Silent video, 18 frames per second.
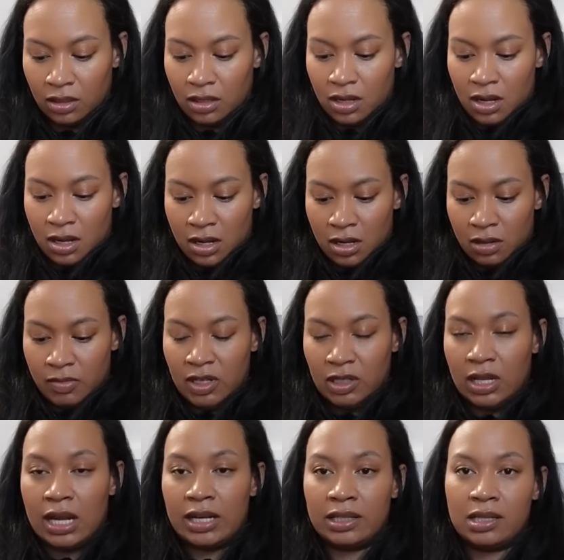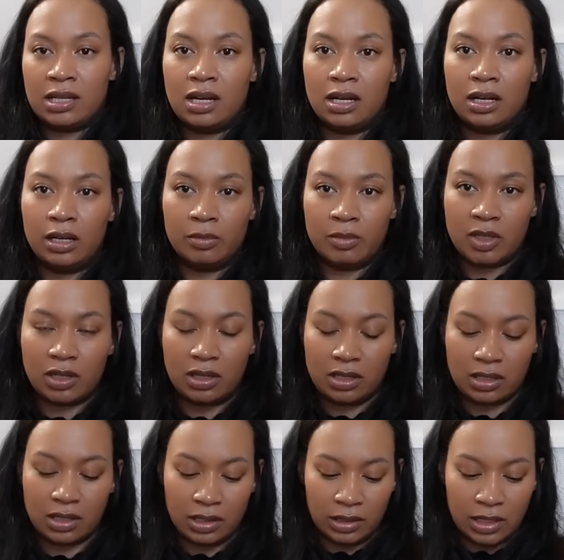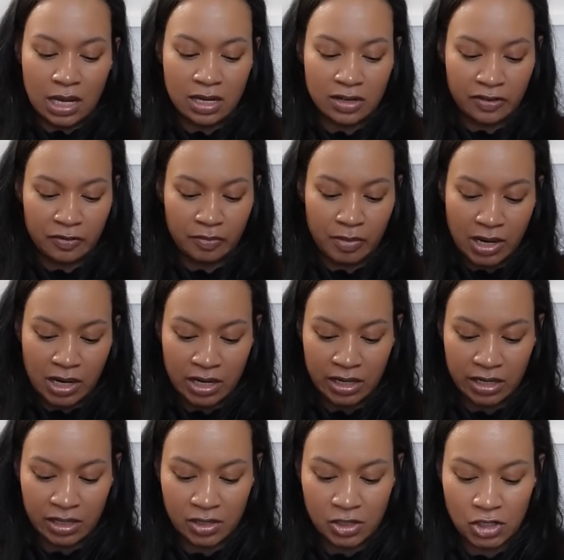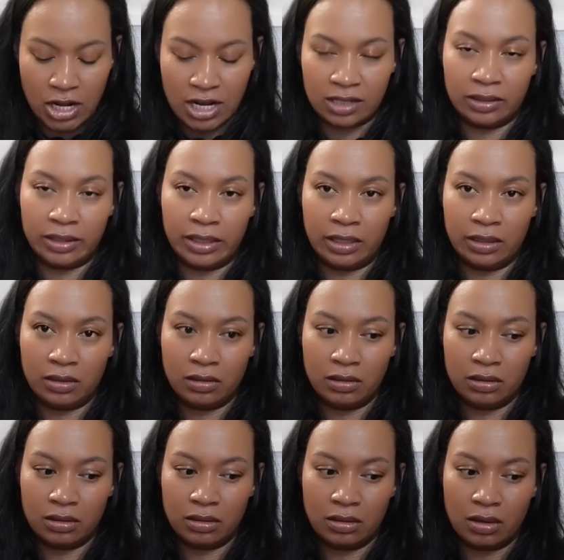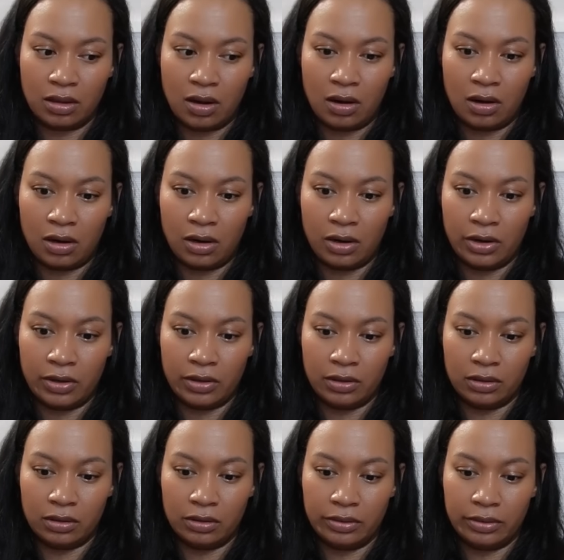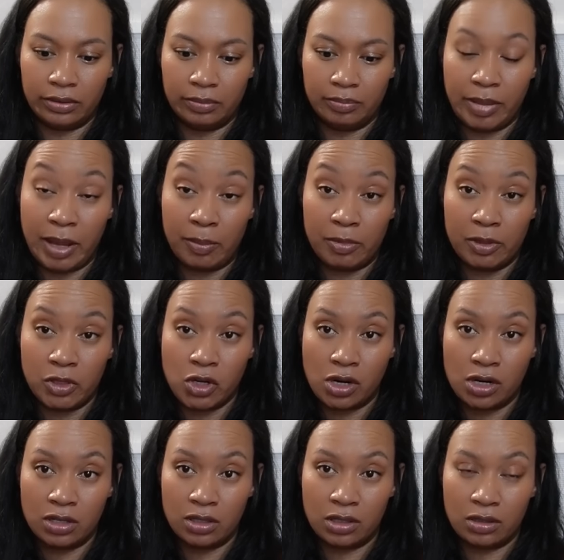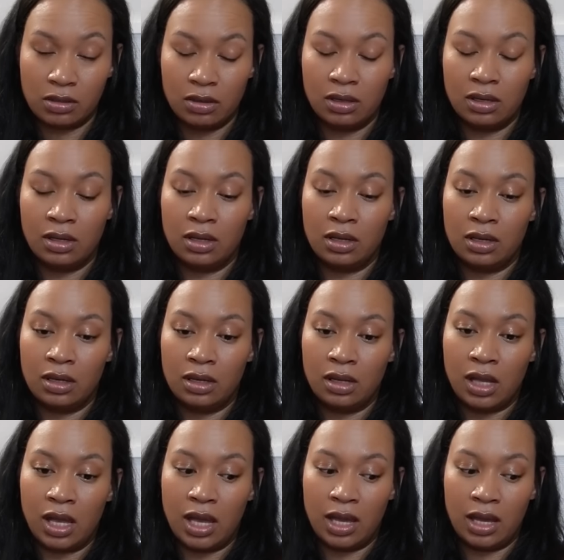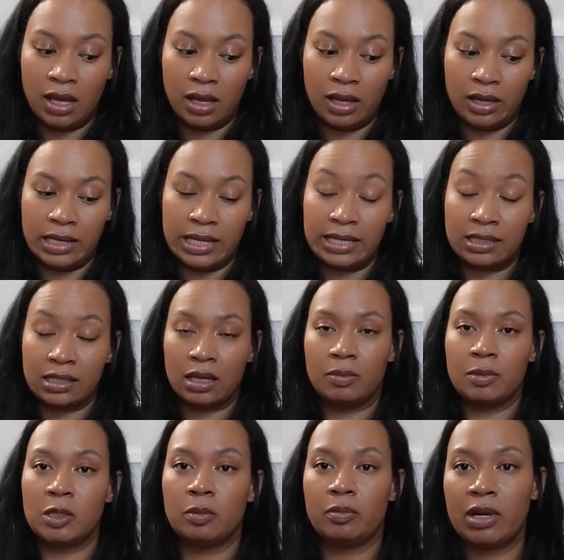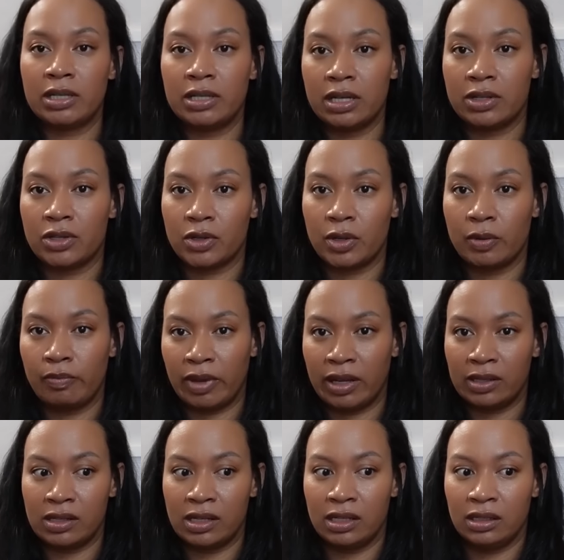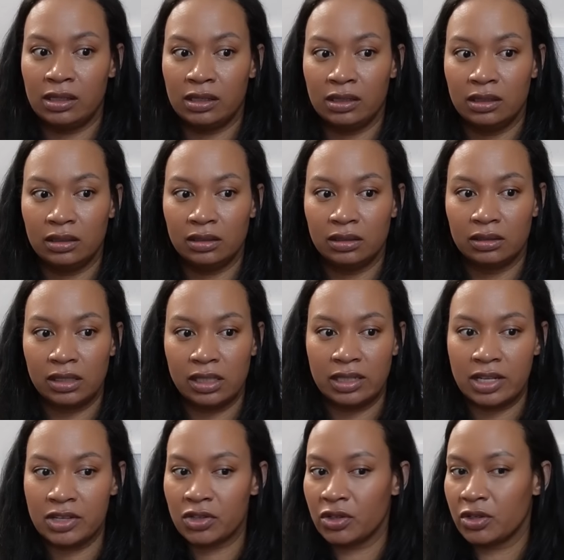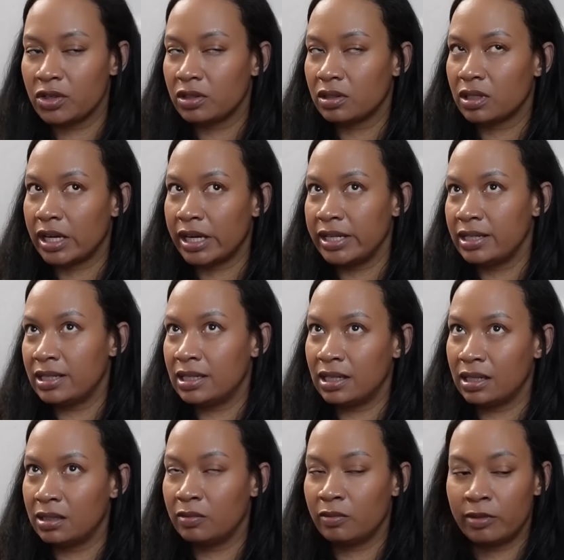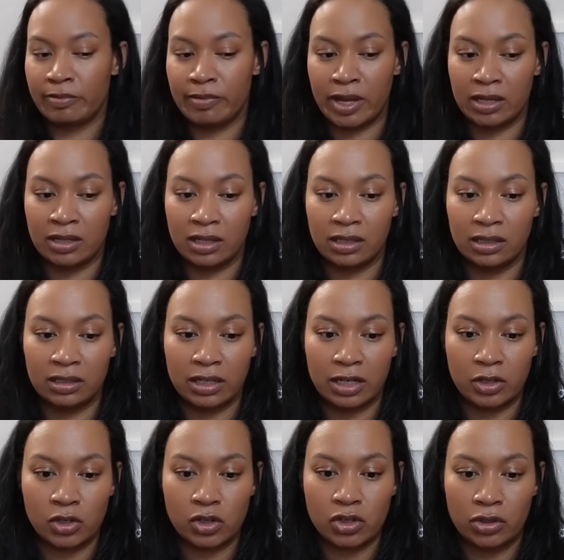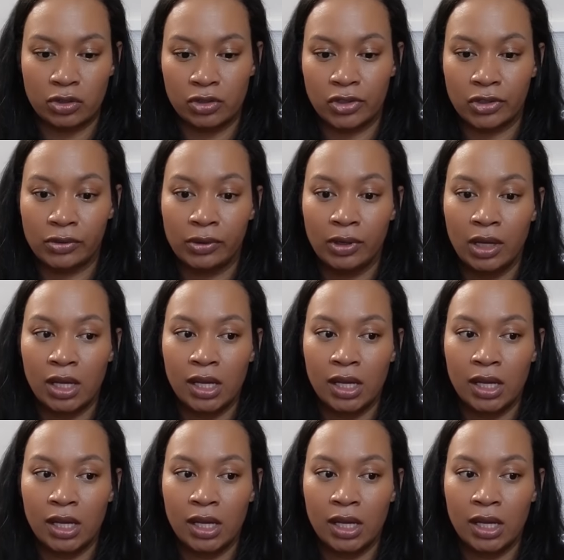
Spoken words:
A lot of times, because a lot of my Chatelaine are paper charts. And except my Desert Mandala, the Desert Night Tint Mandala that I just showed you.